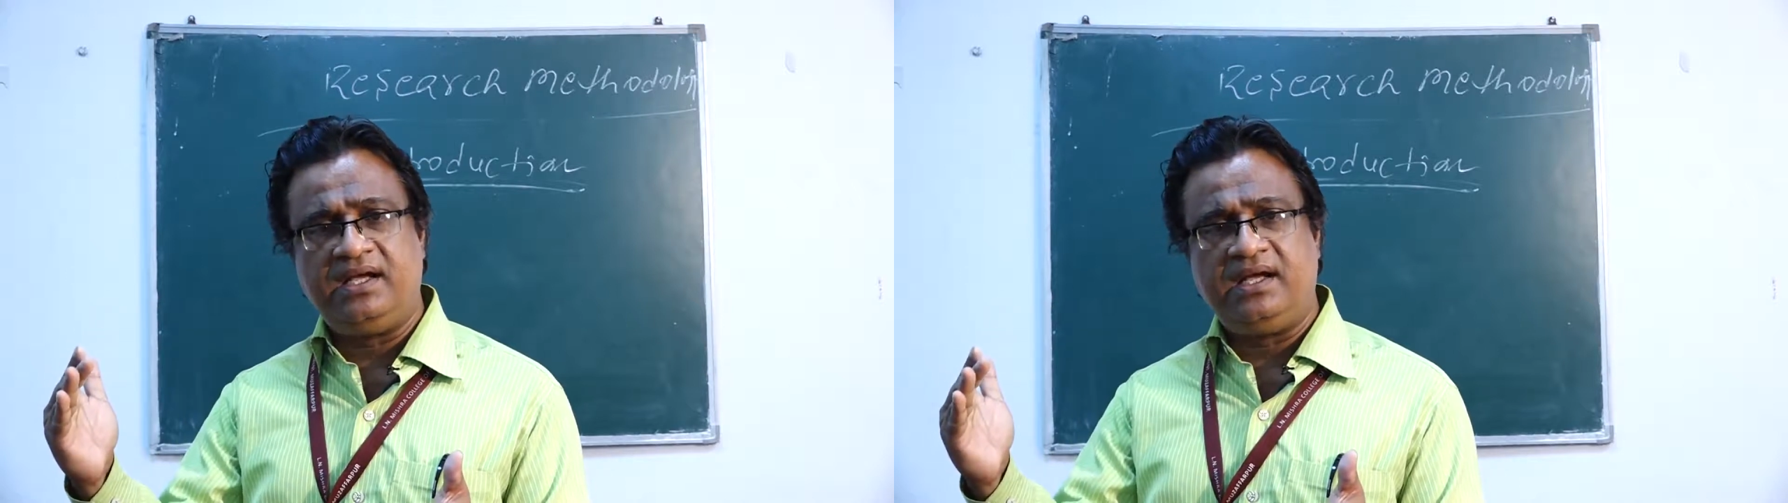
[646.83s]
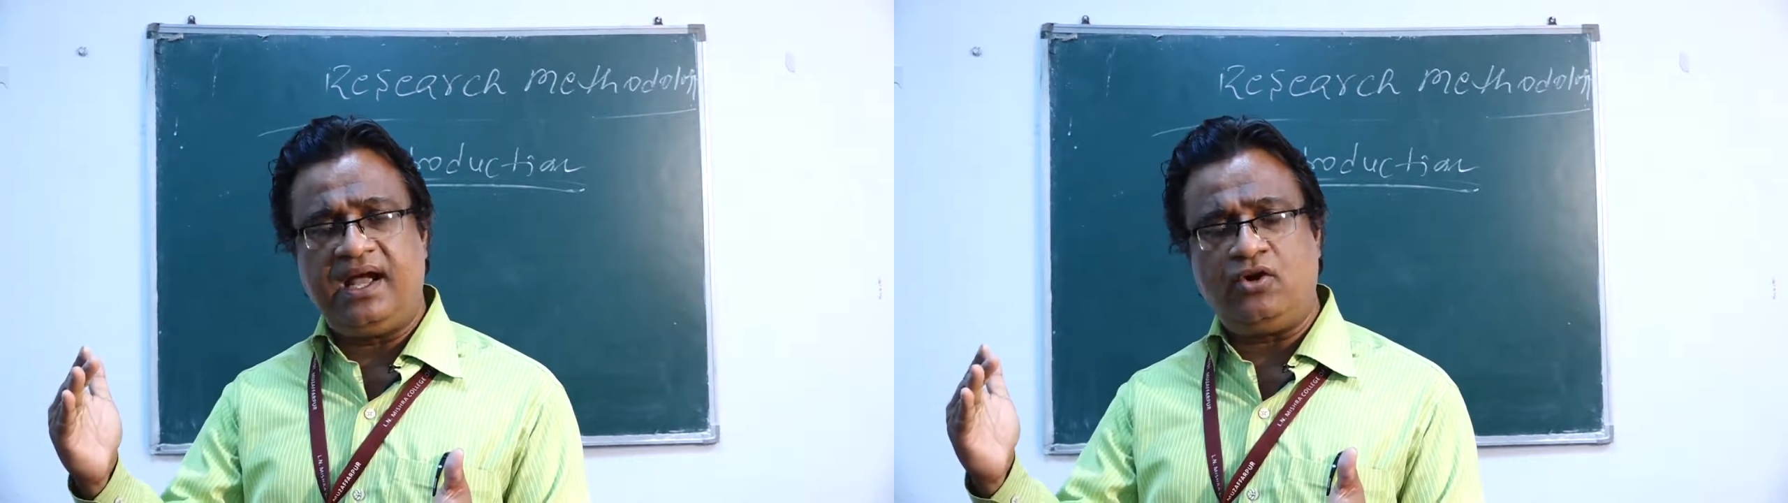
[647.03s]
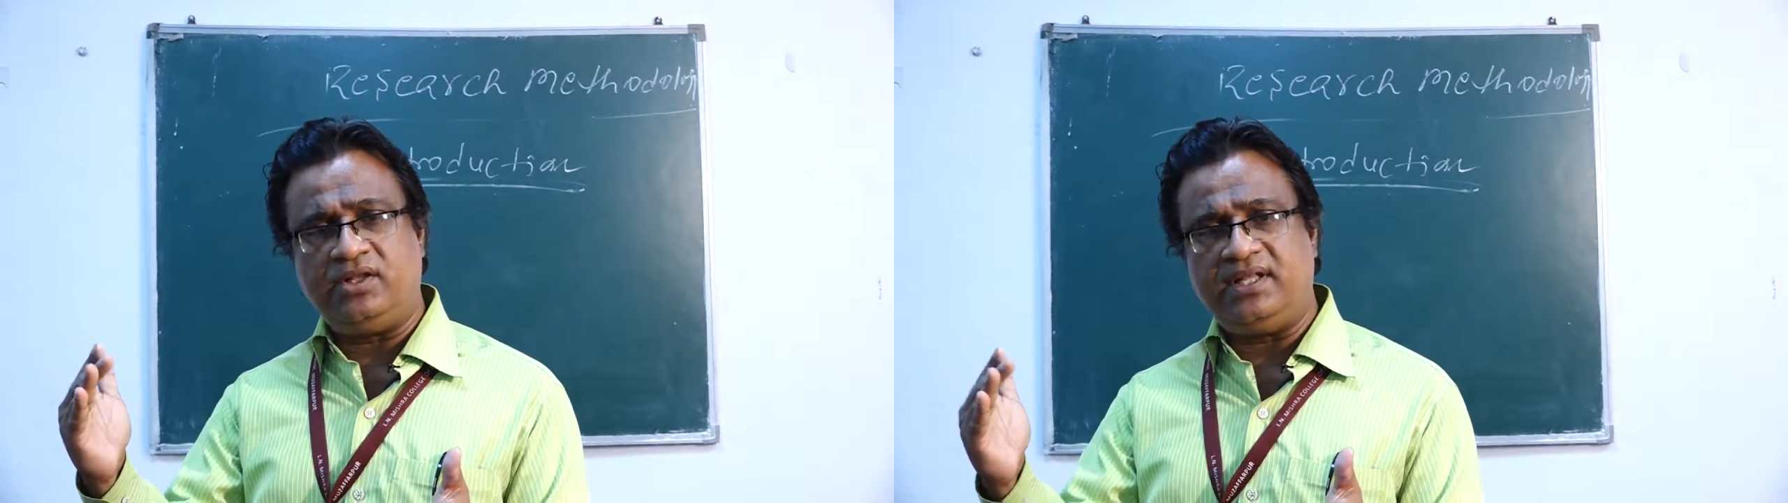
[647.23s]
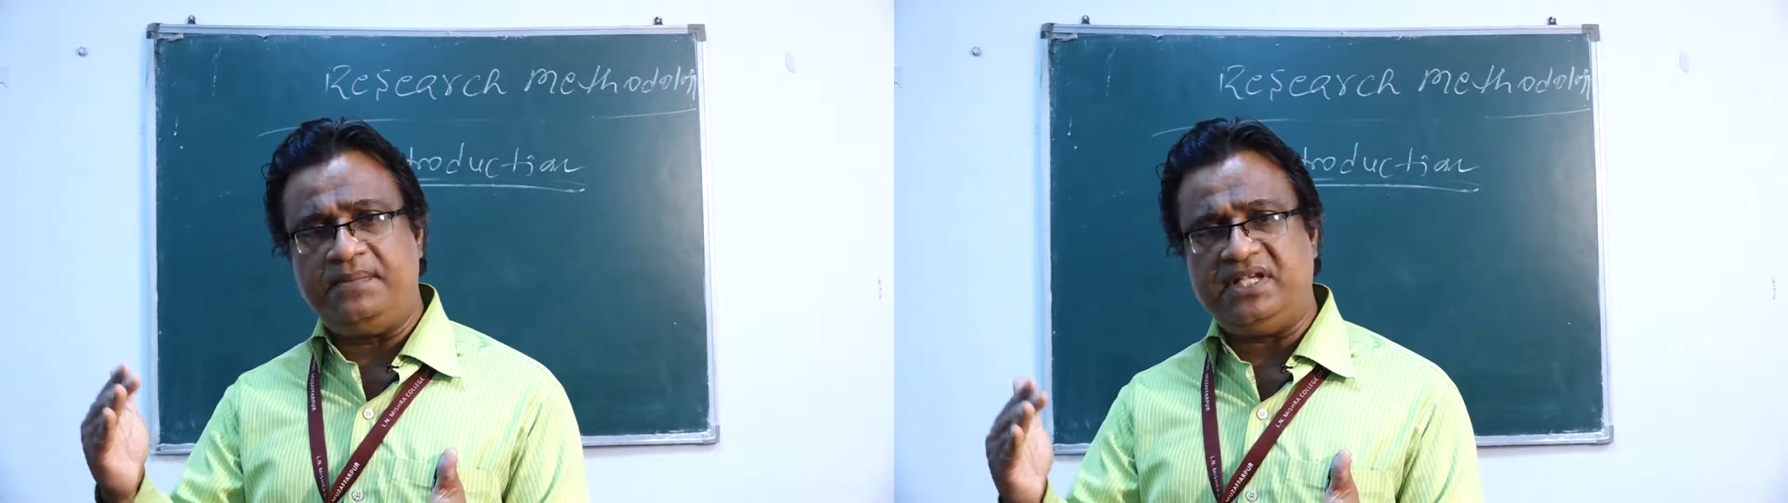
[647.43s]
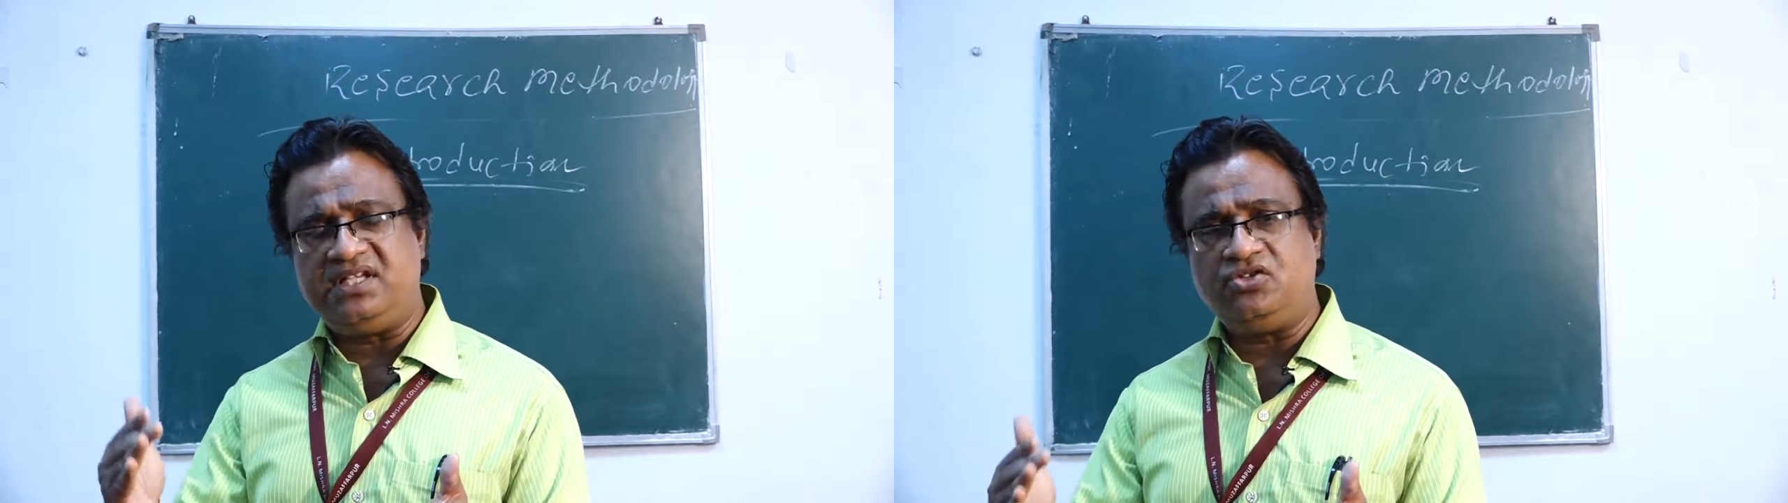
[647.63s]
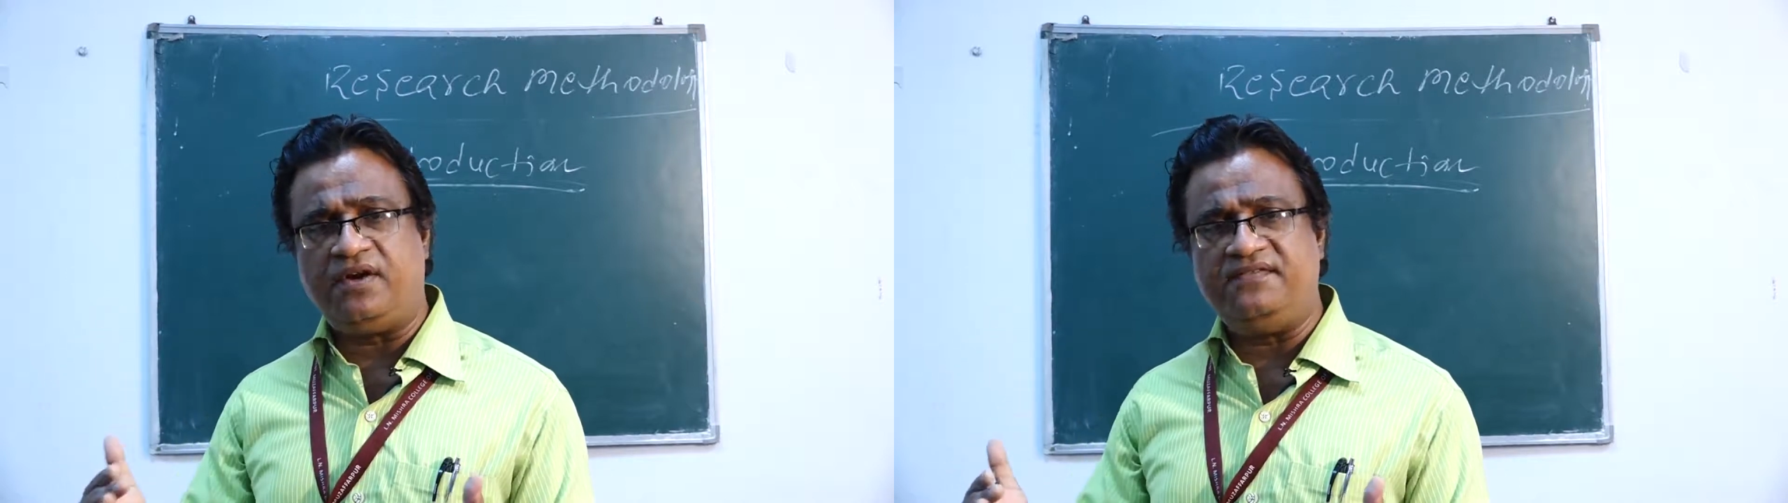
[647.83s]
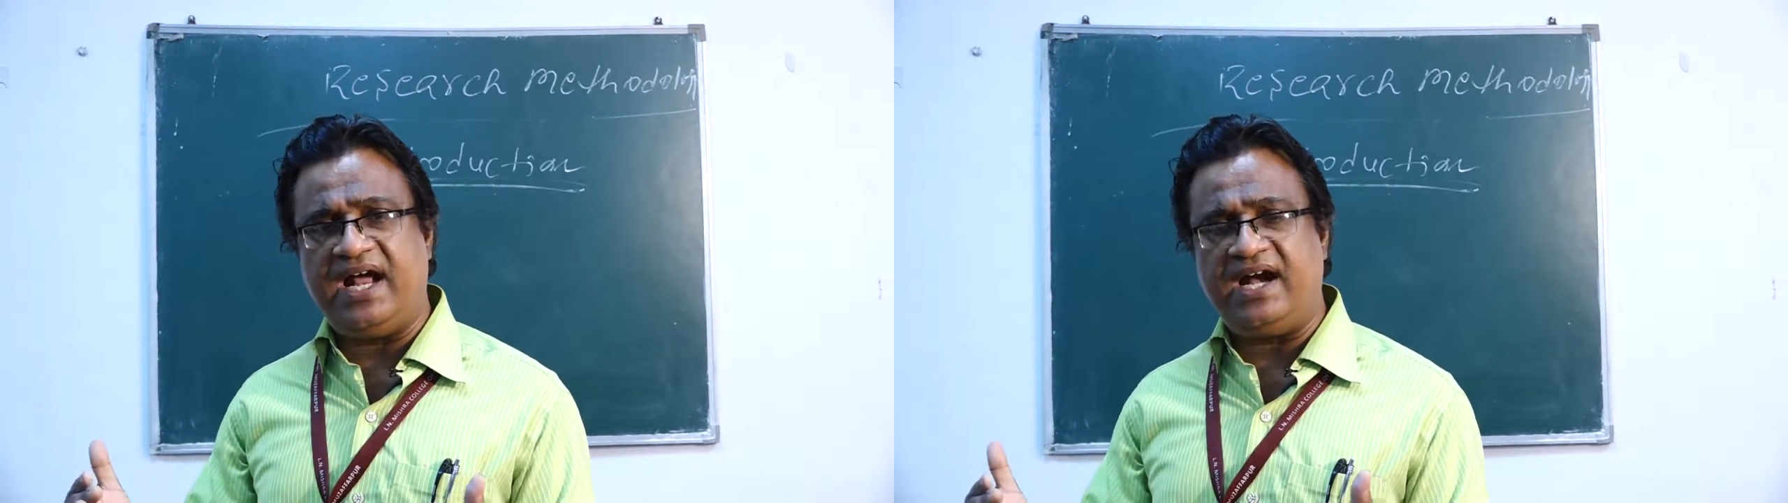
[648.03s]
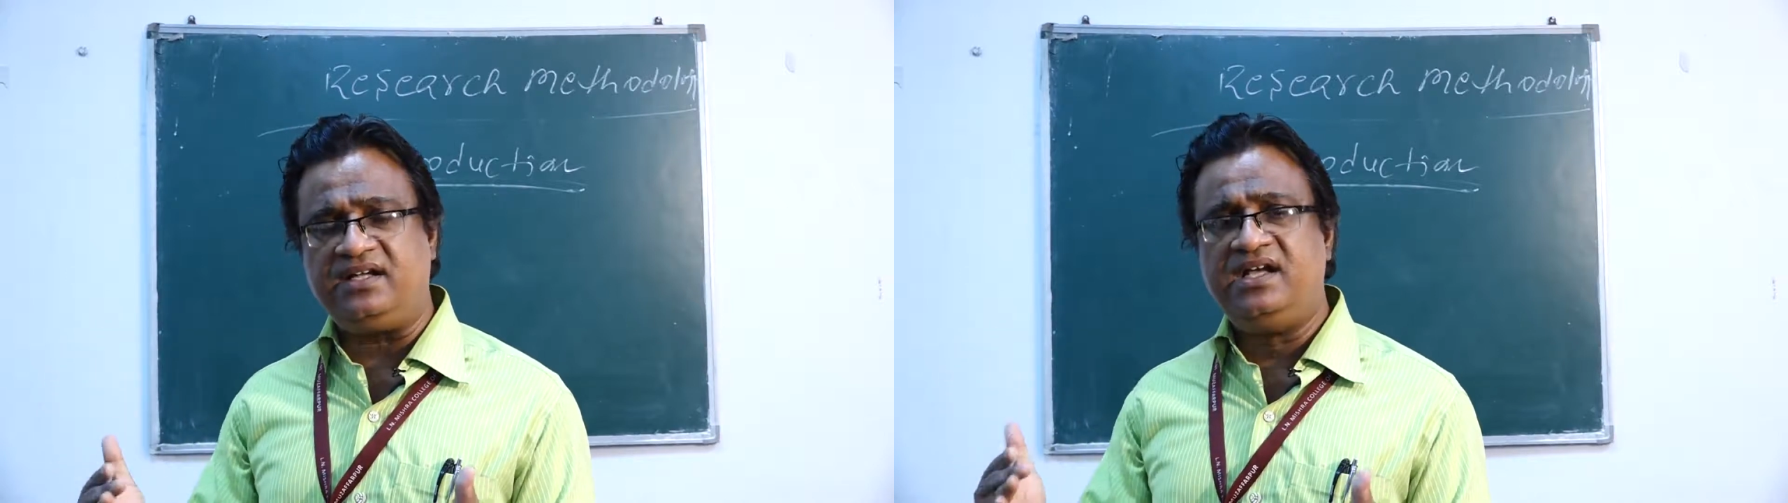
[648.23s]
and on the basis of
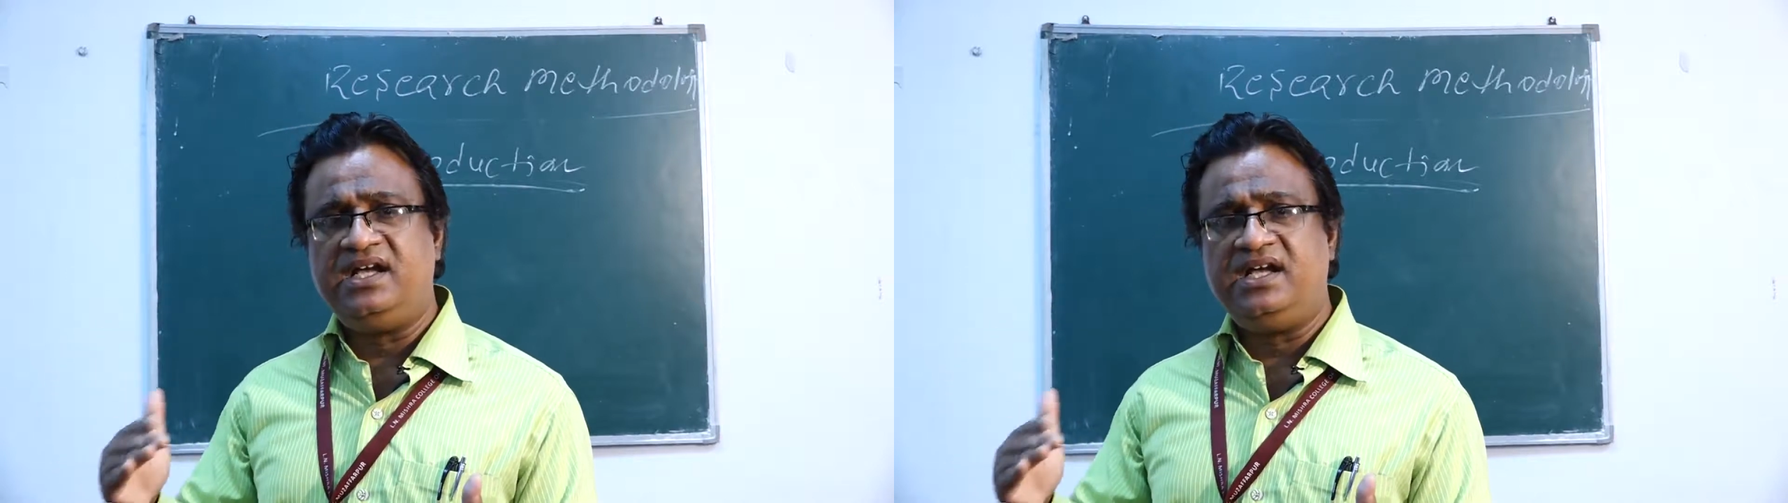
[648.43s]
that